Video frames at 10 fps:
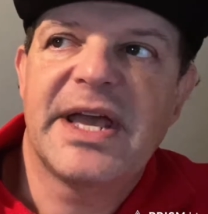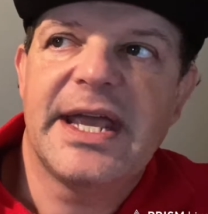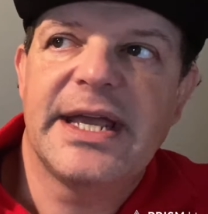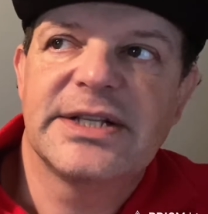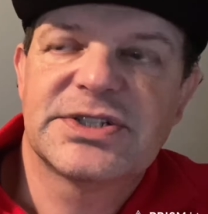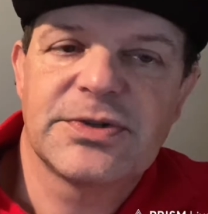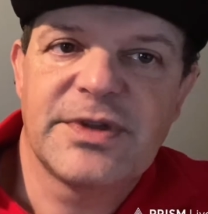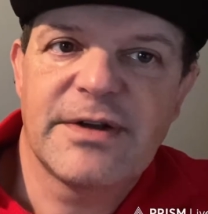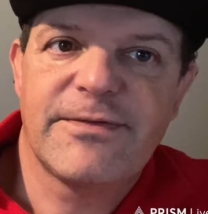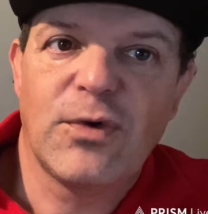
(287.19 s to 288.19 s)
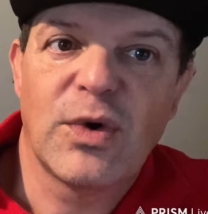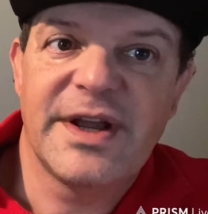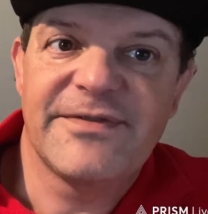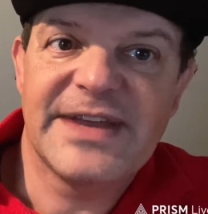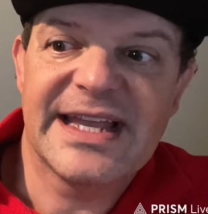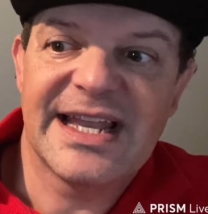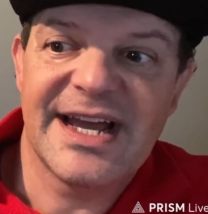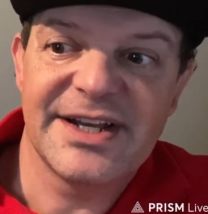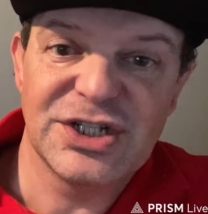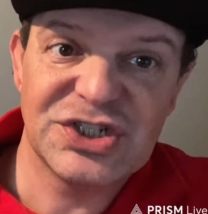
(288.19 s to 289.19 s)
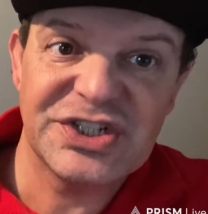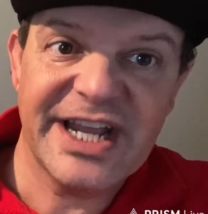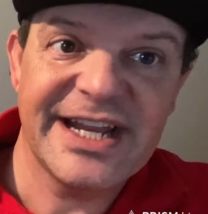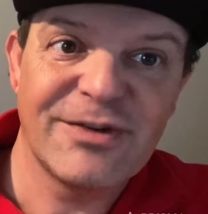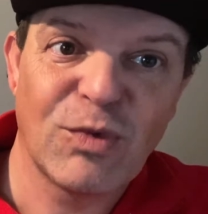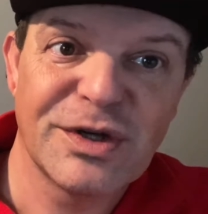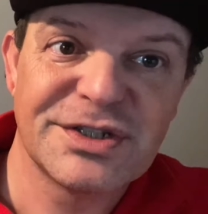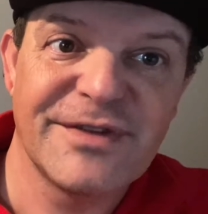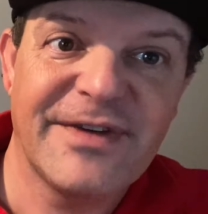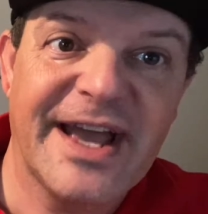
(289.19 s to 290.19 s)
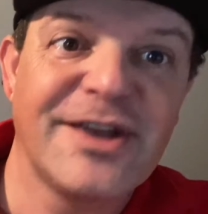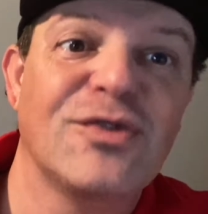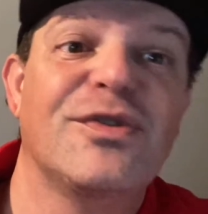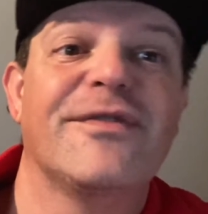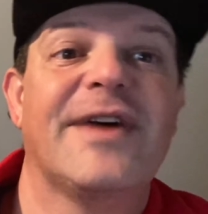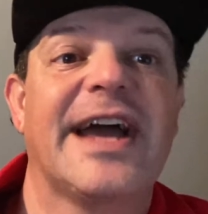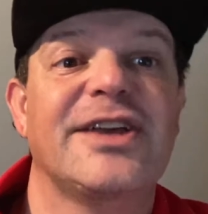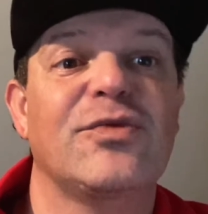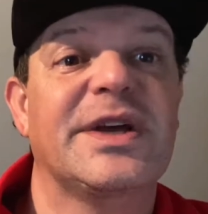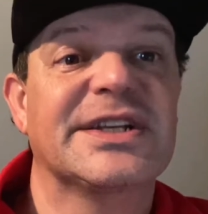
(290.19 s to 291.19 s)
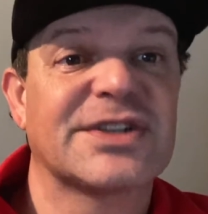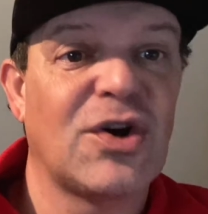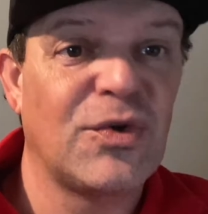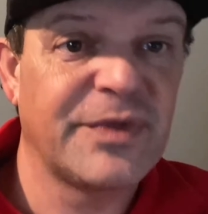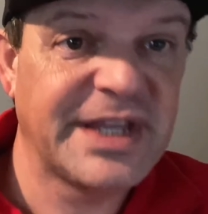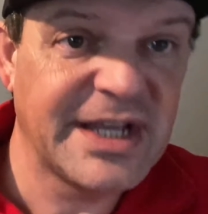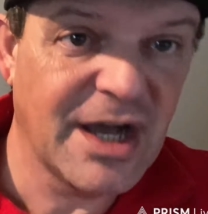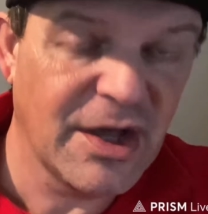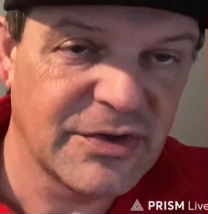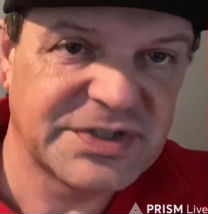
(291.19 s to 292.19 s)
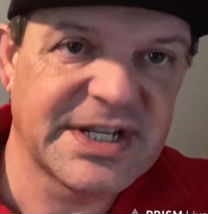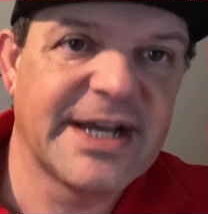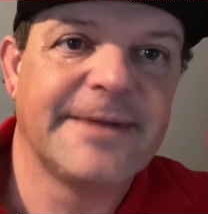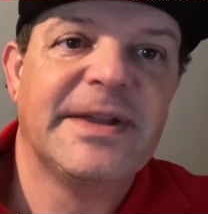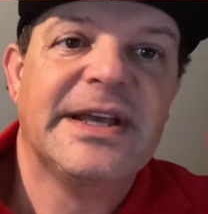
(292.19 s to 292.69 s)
And so therefore, if that line is shaded, where's the value? The value is on the other side.